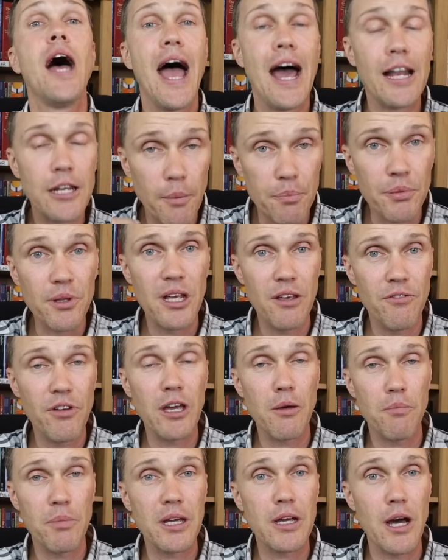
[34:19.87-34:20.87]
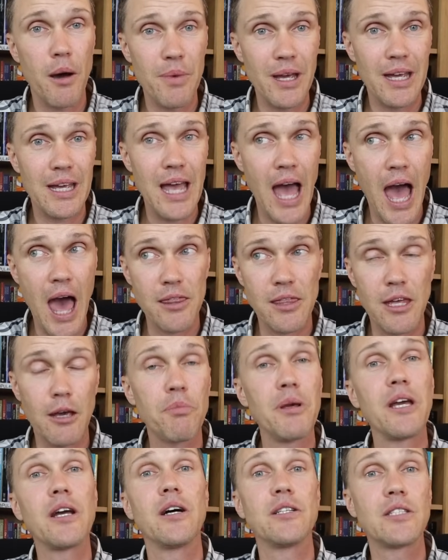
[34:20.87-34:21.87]
end up leaving and becoming
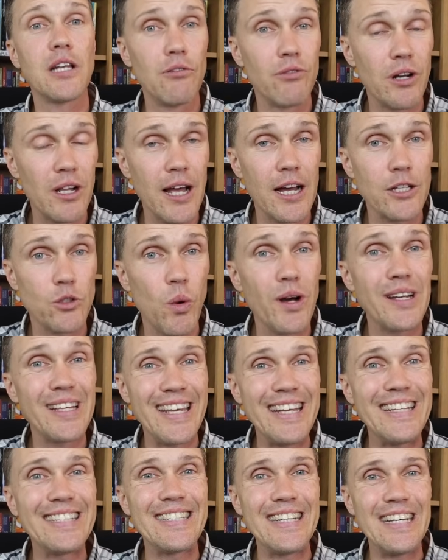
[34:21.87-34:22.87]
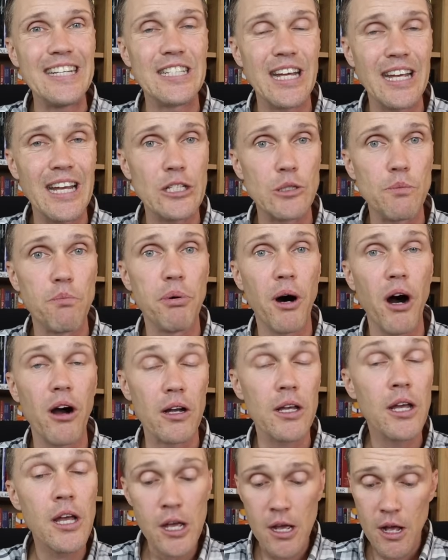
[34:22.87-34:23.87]
Catholic because they realize what he's teaching is
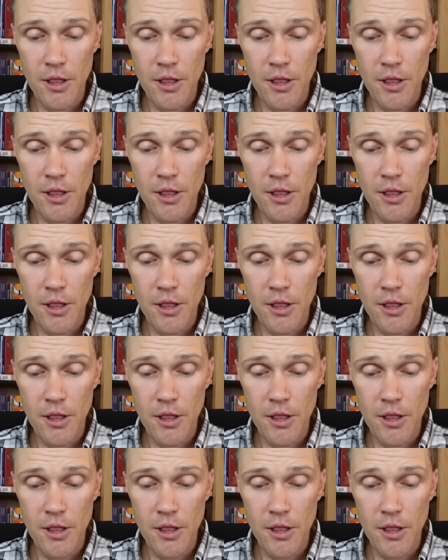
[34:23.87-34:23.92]
bunk.